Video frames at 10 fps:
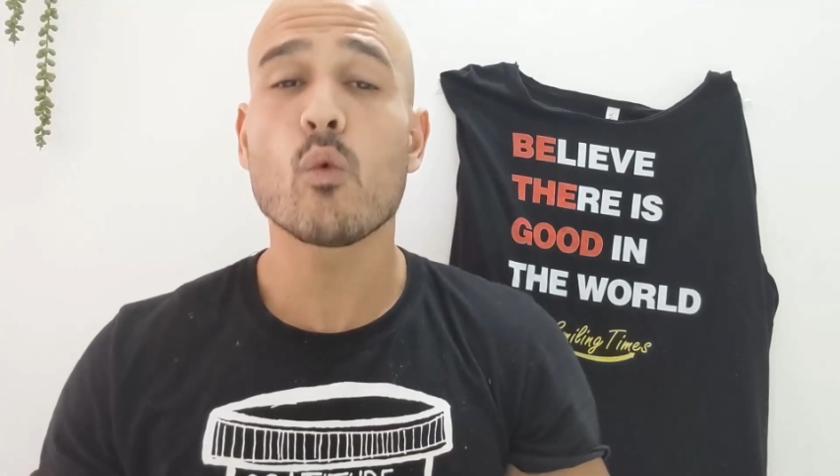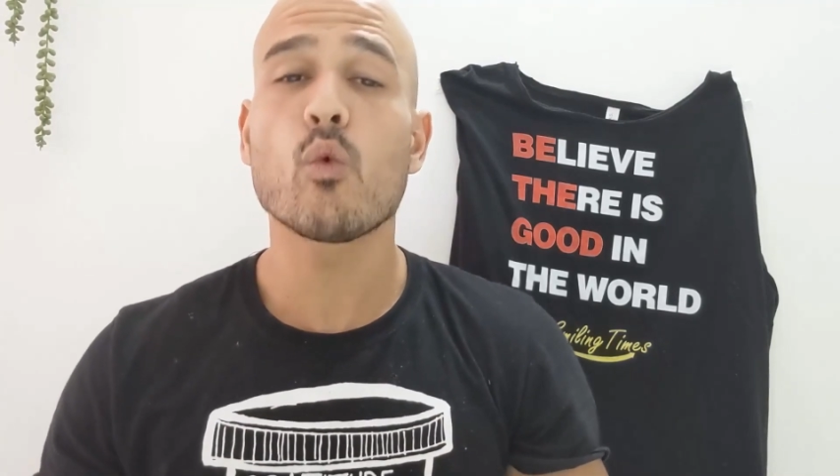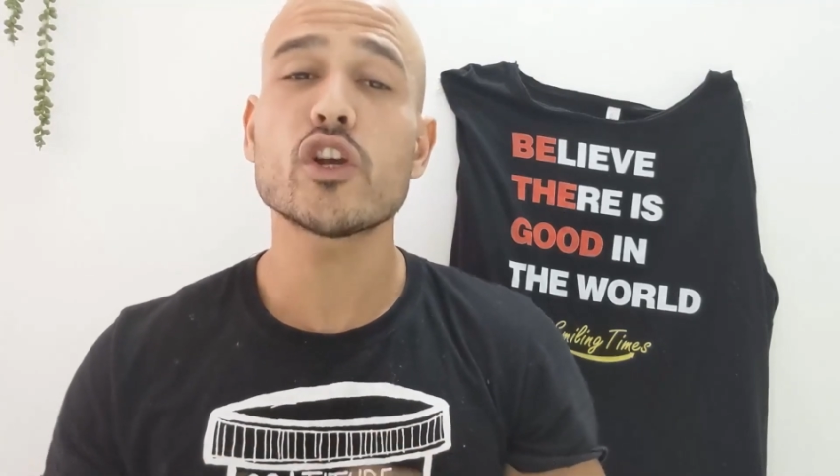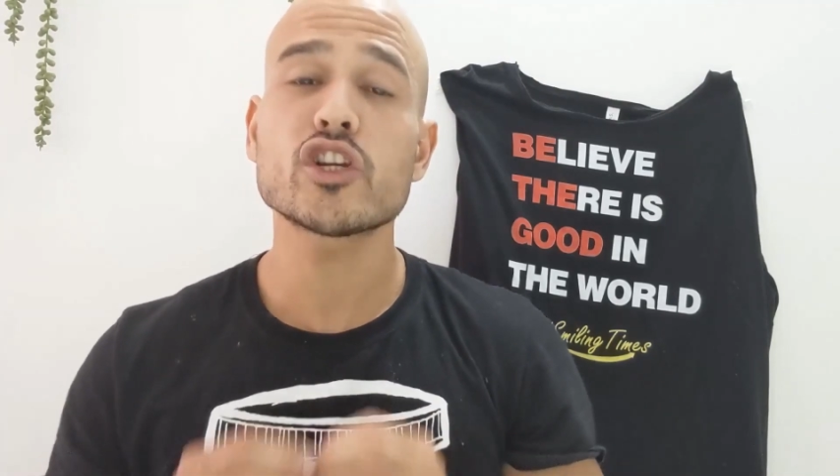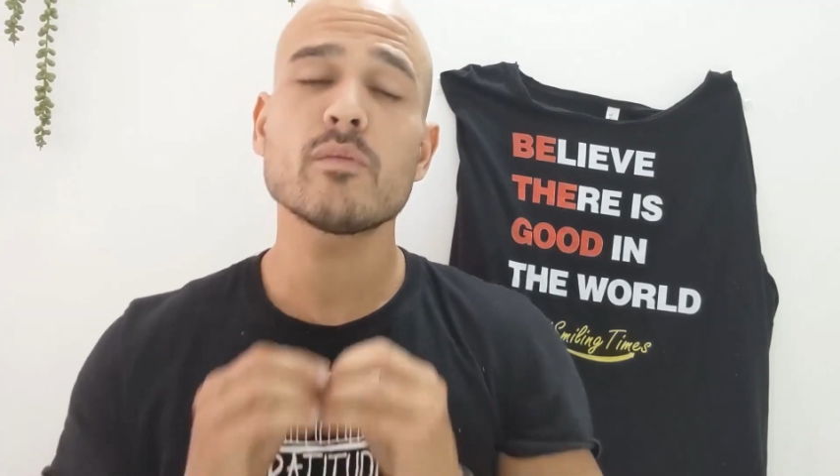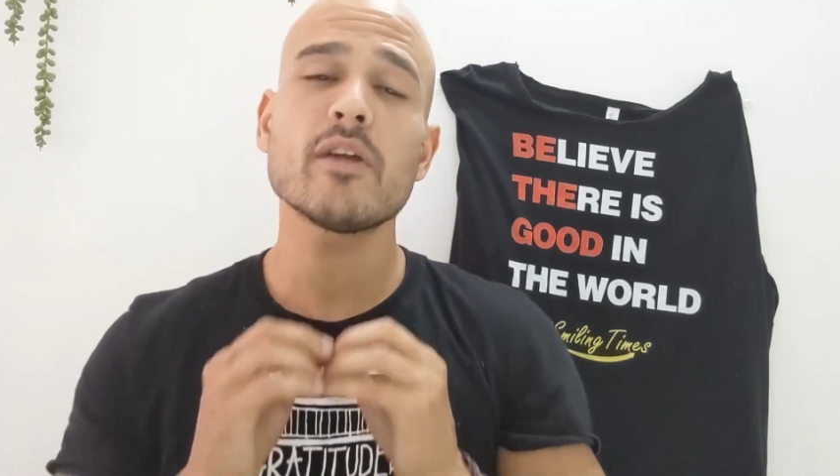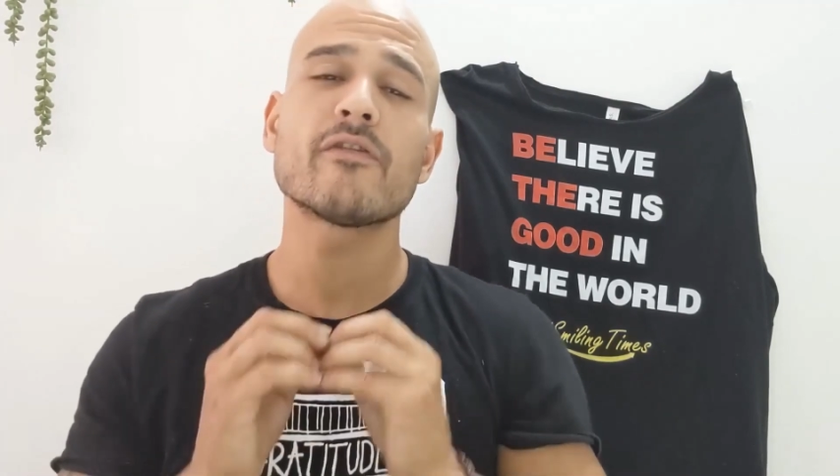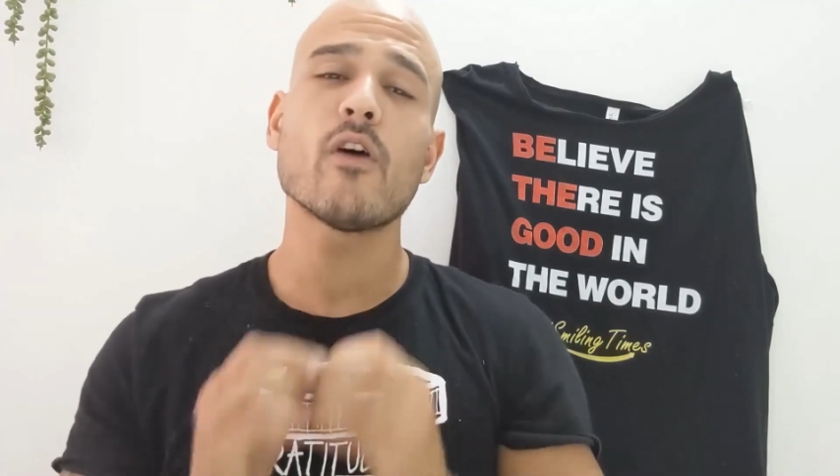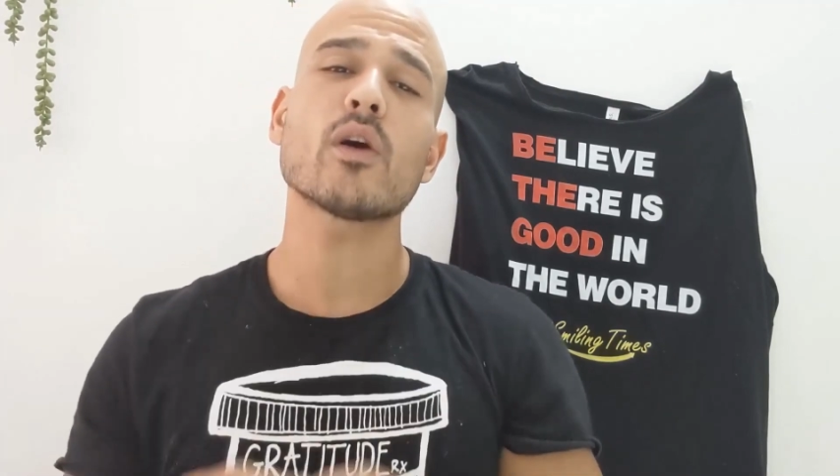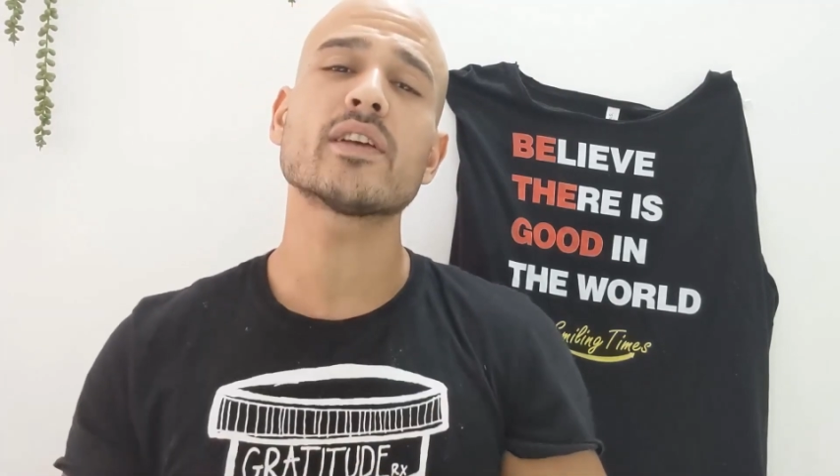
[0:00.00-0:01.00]
We should be
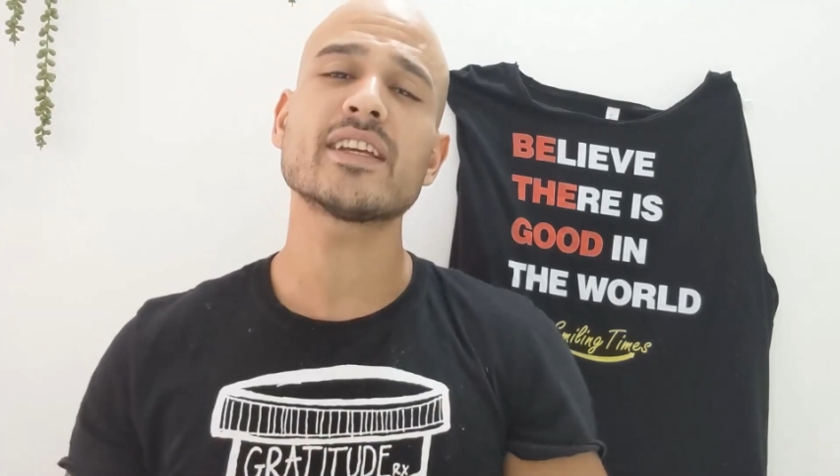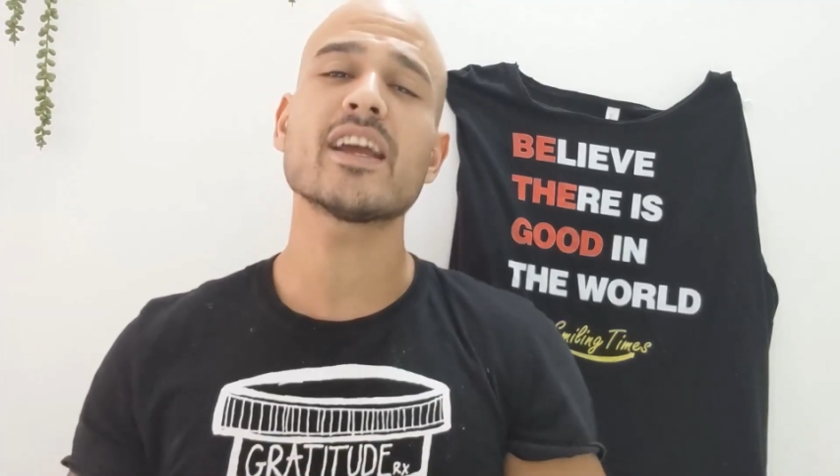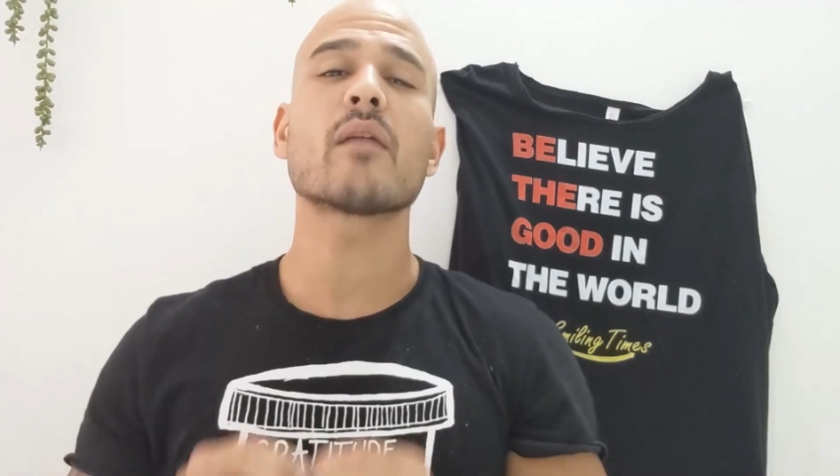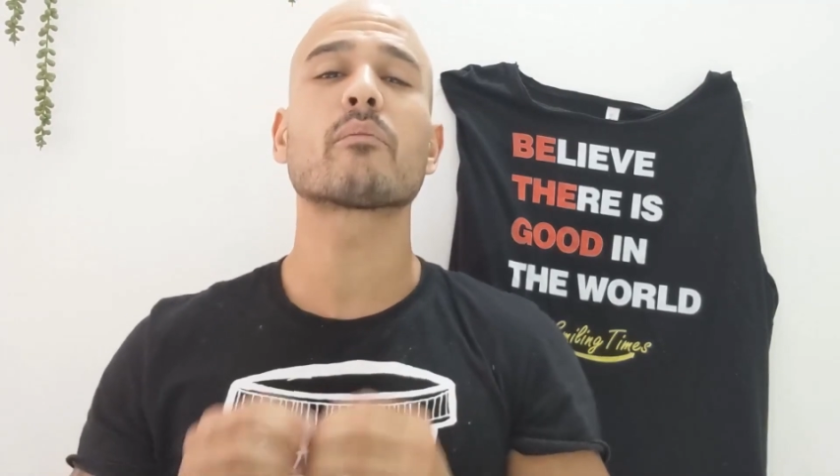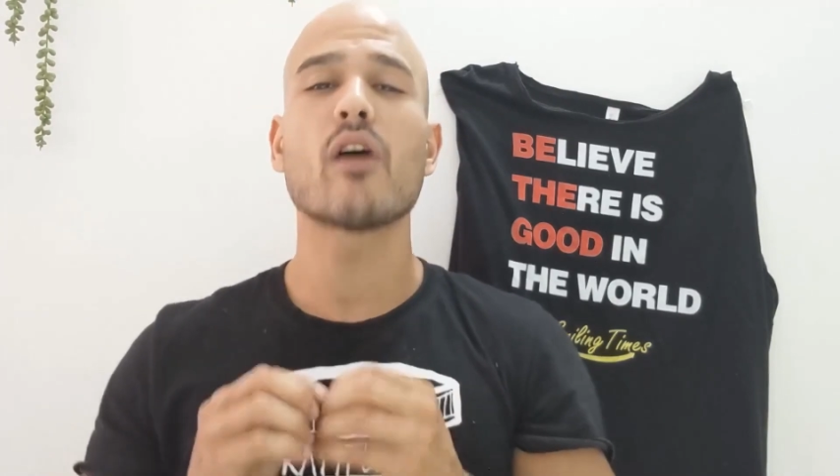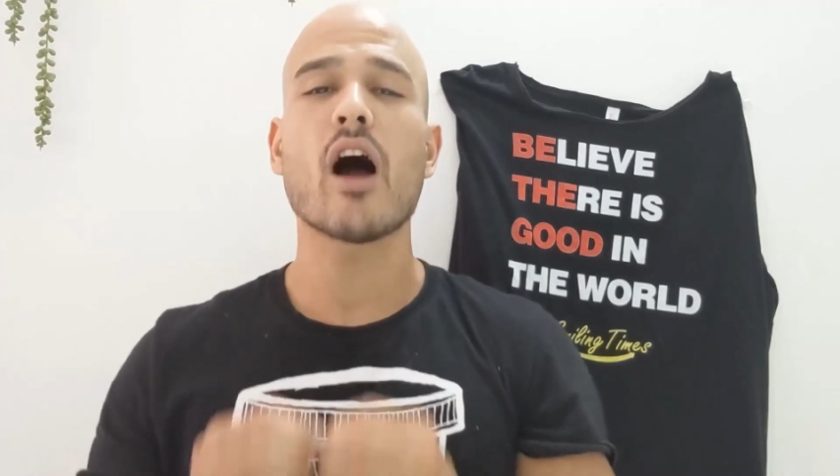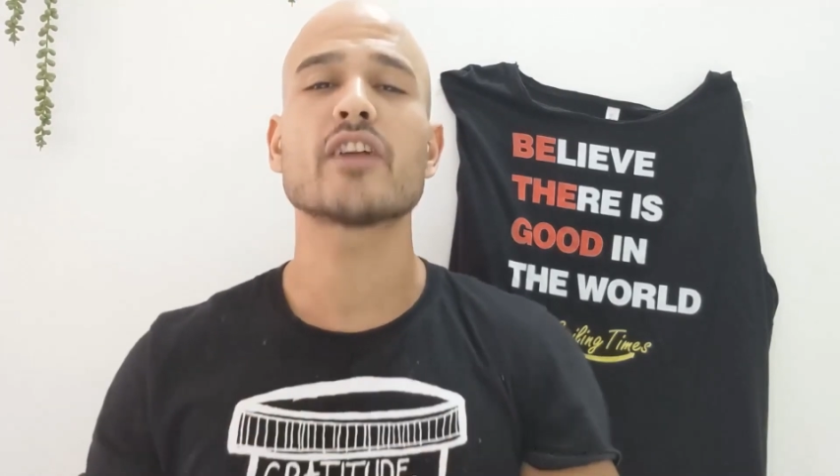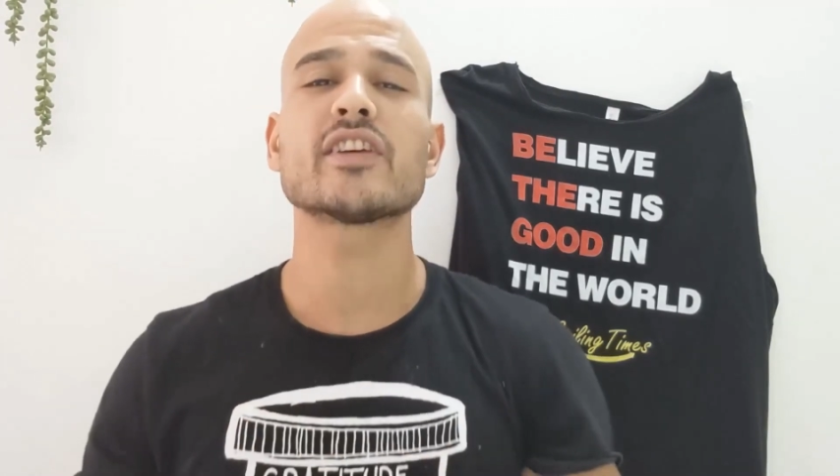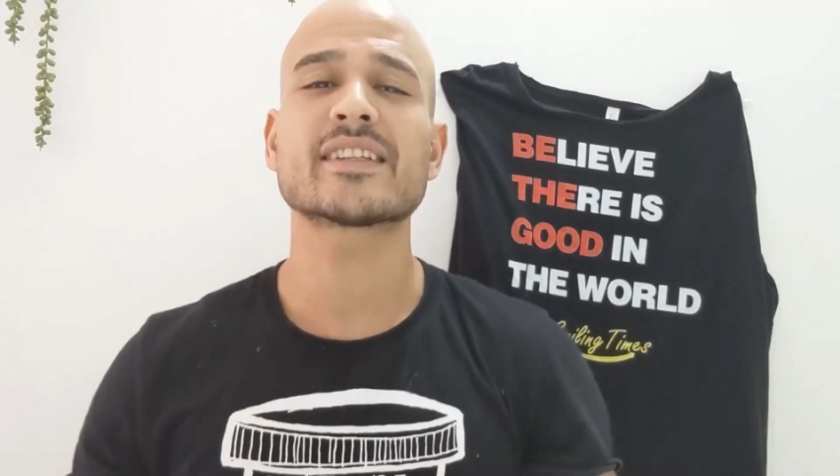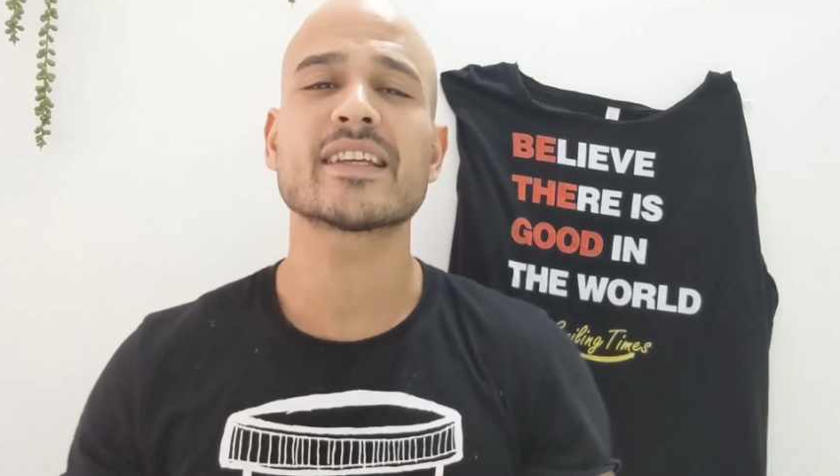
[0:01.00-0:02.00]
focusing on
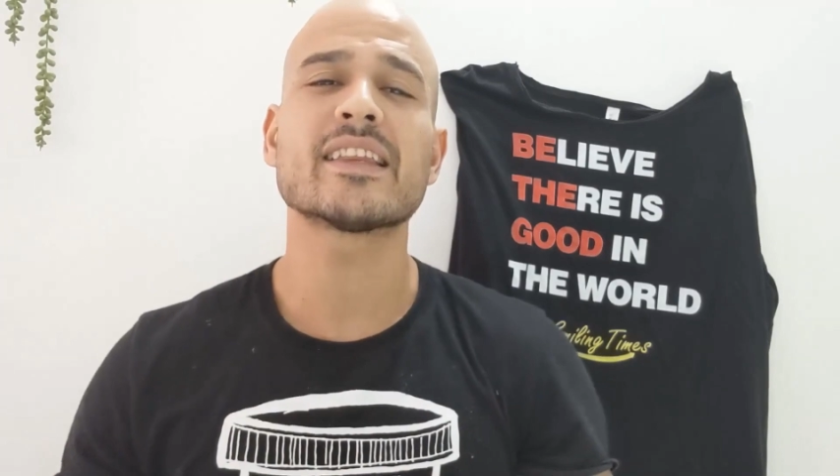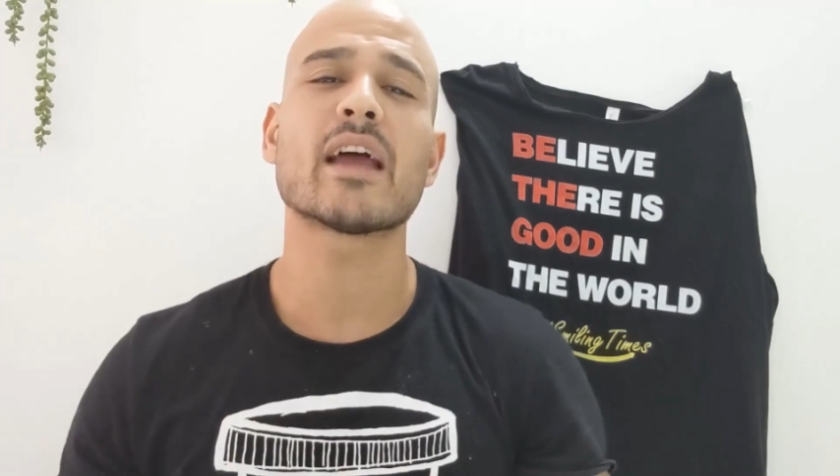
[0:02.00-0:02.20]
projects